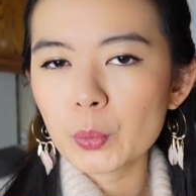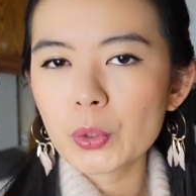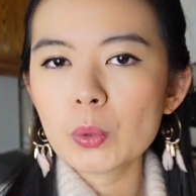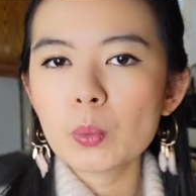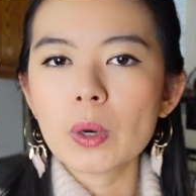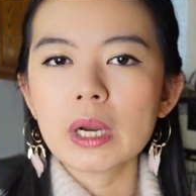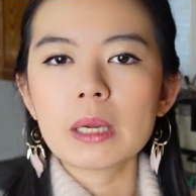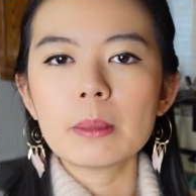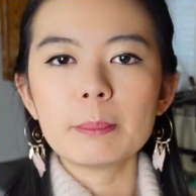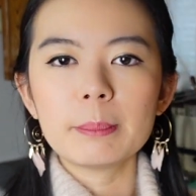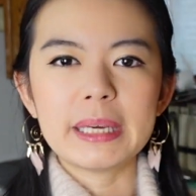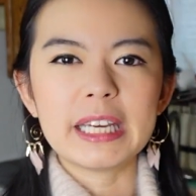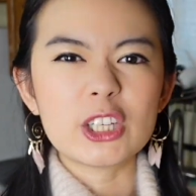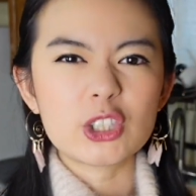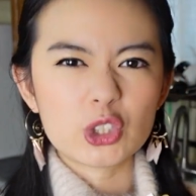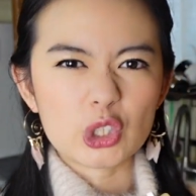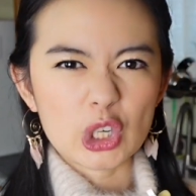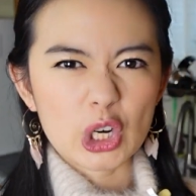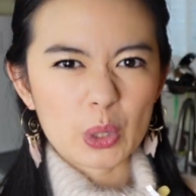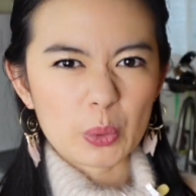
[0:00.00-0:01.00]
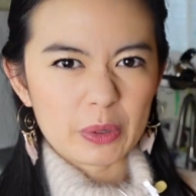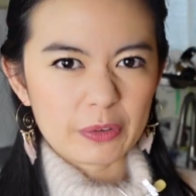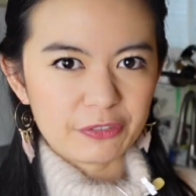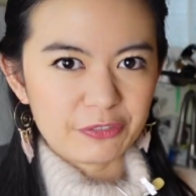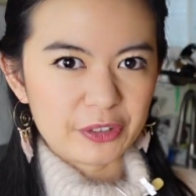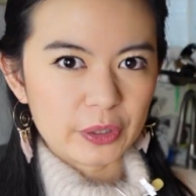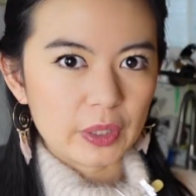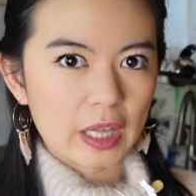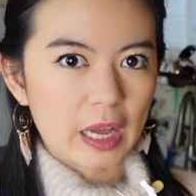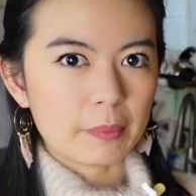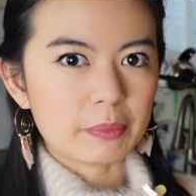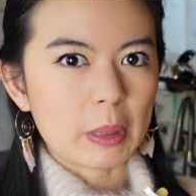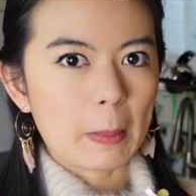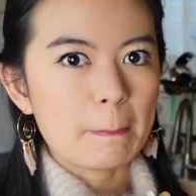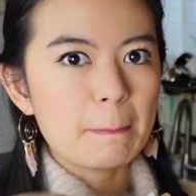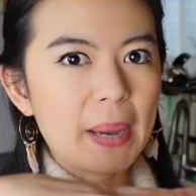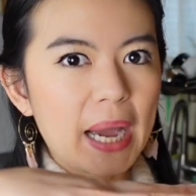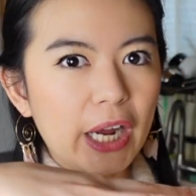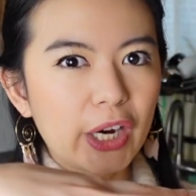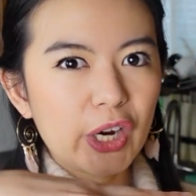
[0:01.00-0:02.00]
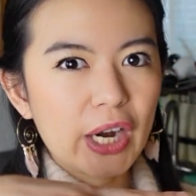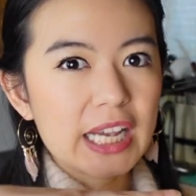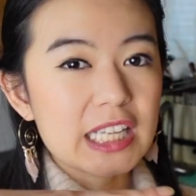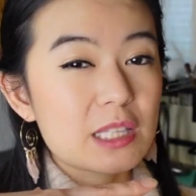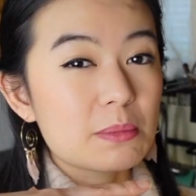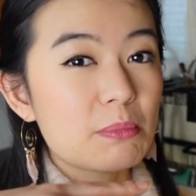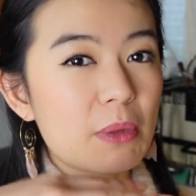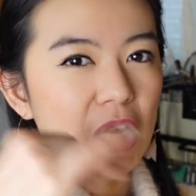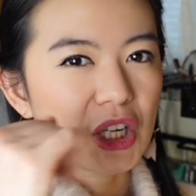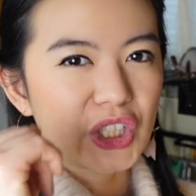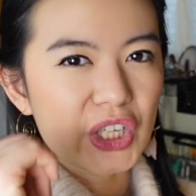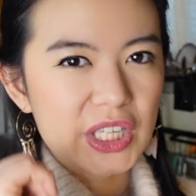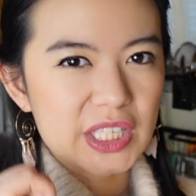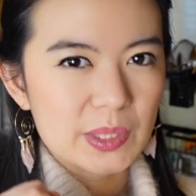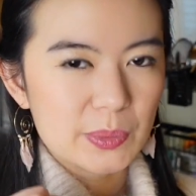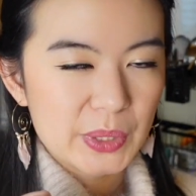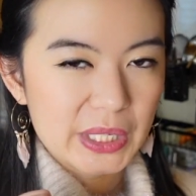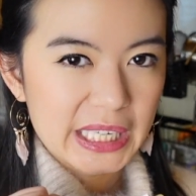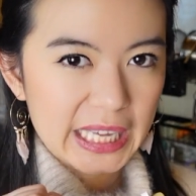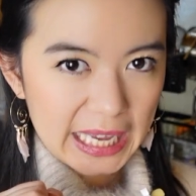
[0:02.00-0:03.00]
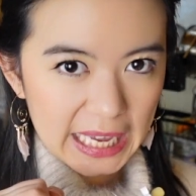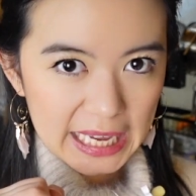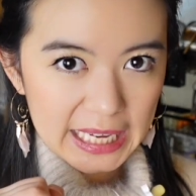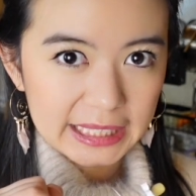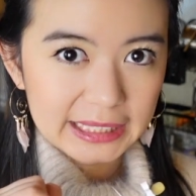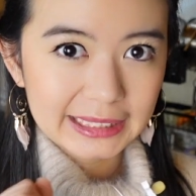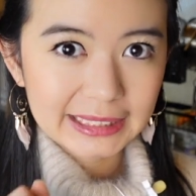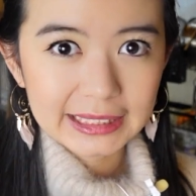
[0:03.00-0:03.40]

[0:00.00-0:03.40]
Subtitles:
we want to make sure we fill up the batter as much as we can.